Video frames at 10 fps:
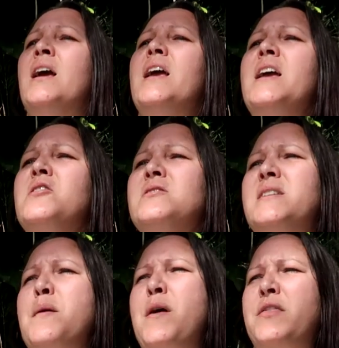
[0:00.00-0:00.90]
He goes,
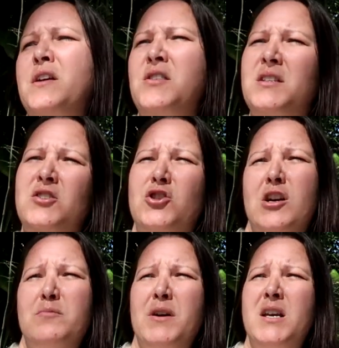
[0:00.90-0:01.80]
yep, I think this is
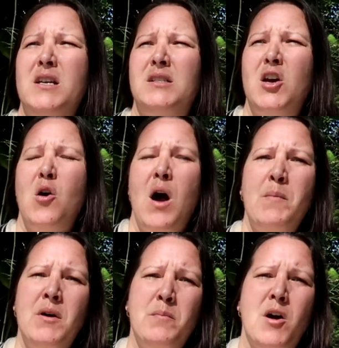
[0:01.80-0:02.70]
drug money, so
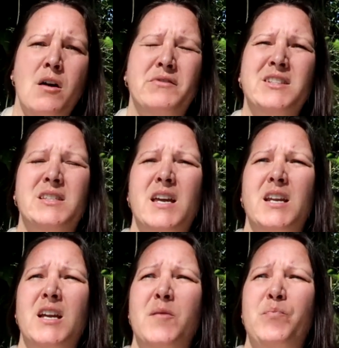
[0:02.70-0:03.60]
I'm
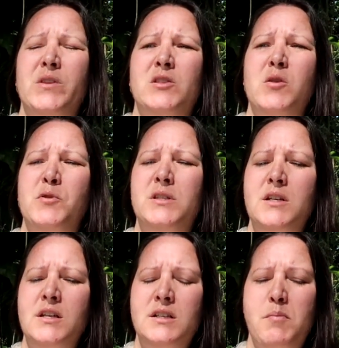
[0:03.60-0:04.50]
confiscating it. So he puts it
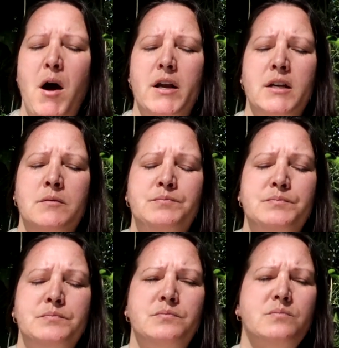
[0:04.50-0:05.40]
in his pocket.
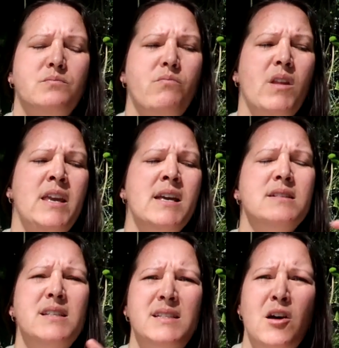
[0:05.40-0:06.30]
He
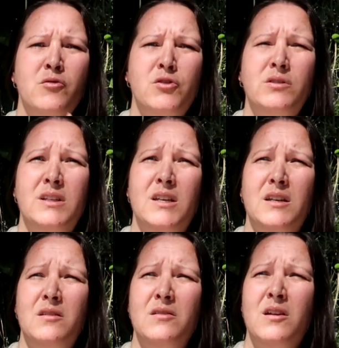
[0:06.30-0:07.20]
has this
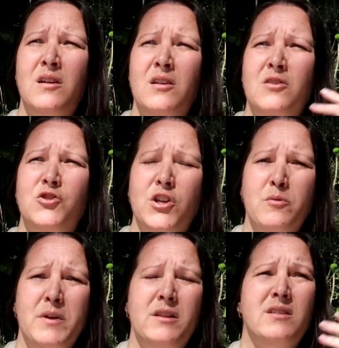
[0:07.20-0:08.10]
elderly
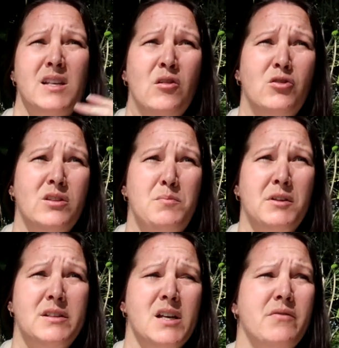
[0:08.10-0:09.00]
gentleman, this elderly
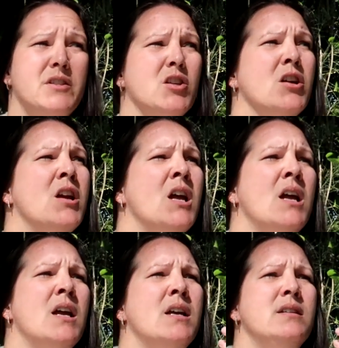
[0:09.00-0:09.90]
police officer,
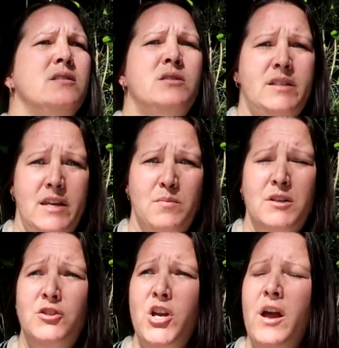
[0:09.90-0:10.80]
take me
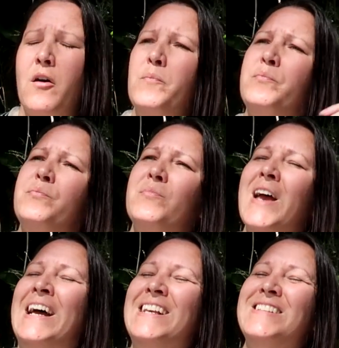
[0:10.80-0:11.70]
to jail.
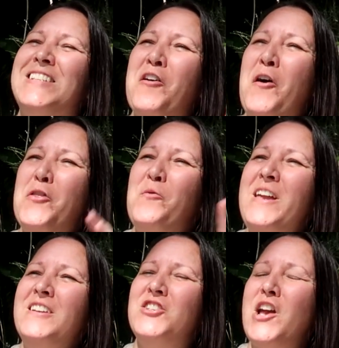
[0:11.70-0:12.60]
So on the
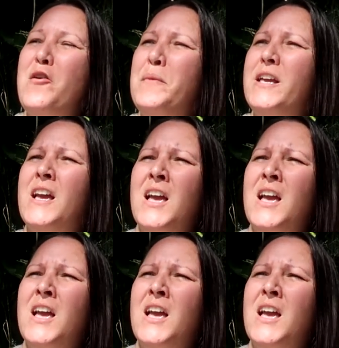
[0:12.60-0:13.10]
way to jail, I'm like,